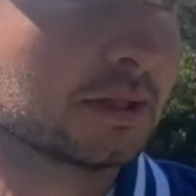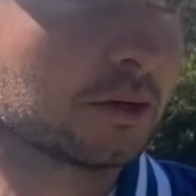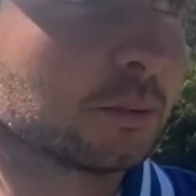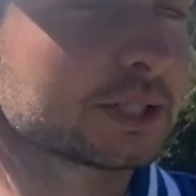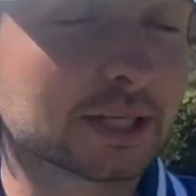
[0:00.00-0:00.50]

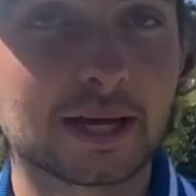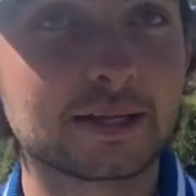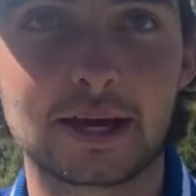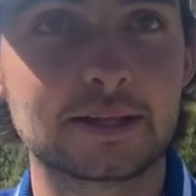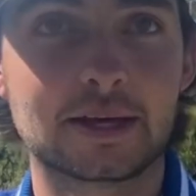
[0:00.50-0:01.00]
Which
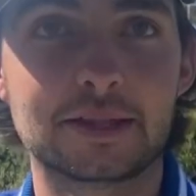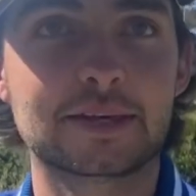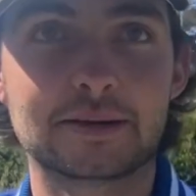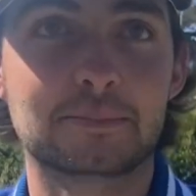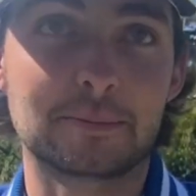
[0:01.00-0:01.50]
I think
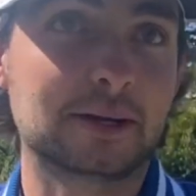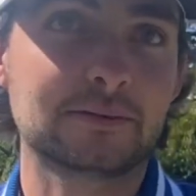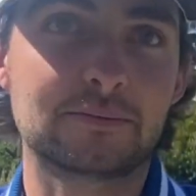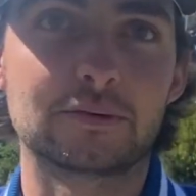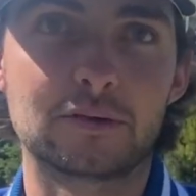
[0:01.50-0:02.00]
I
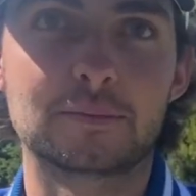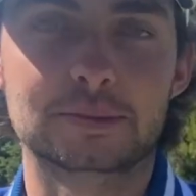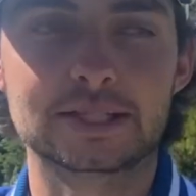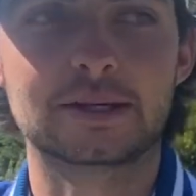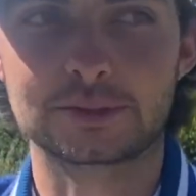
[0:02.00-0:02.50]
benefited from,
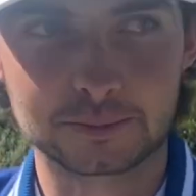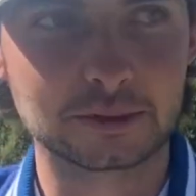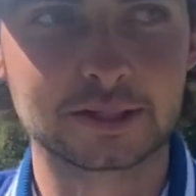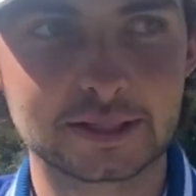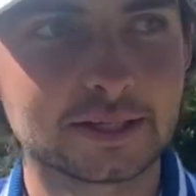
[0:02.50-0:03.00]
because I was able
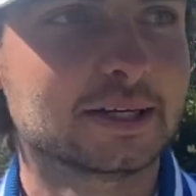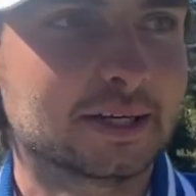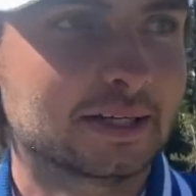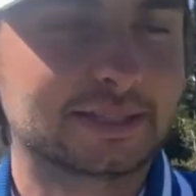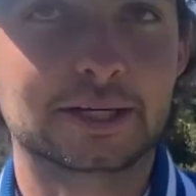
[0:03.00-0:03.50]
to stay